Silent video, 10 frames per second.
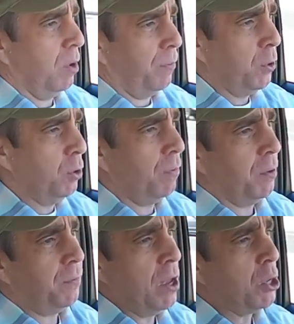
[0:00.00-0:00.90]
a few of
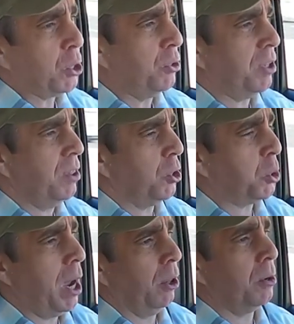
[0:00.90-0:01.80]
the features in the
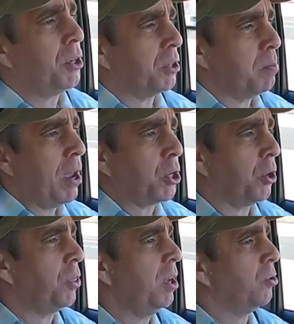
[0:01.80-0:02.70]
trailer just make
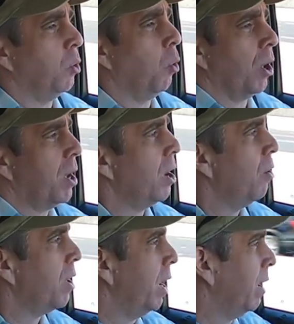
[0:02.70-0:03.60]
sure things are
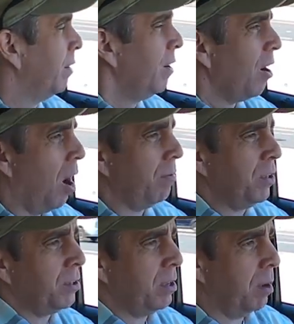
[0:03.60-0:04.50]
working okay
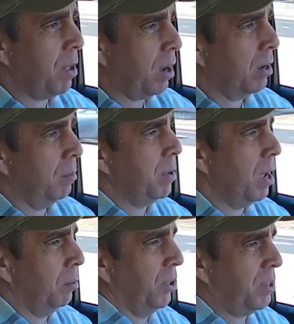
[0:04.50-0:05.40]
obviously i'm not going to
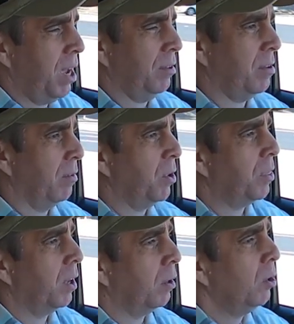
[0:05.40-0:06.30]
be able to test
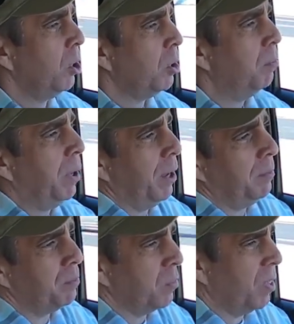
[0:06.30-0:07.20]
everything
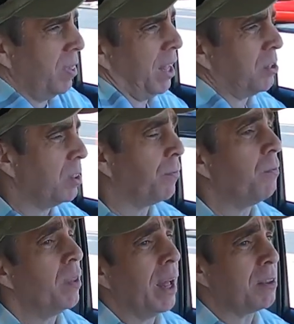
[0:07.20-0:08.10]
but that's the
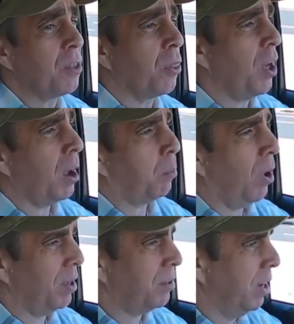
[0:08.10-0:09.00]
that's the thought
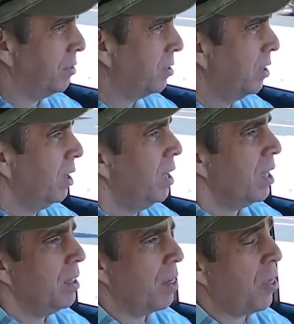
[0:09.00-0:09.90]
process.
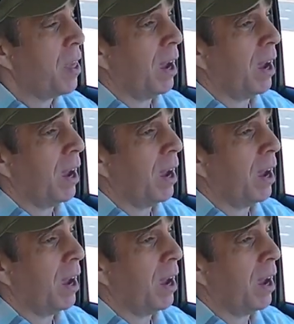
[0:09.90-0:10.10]
The other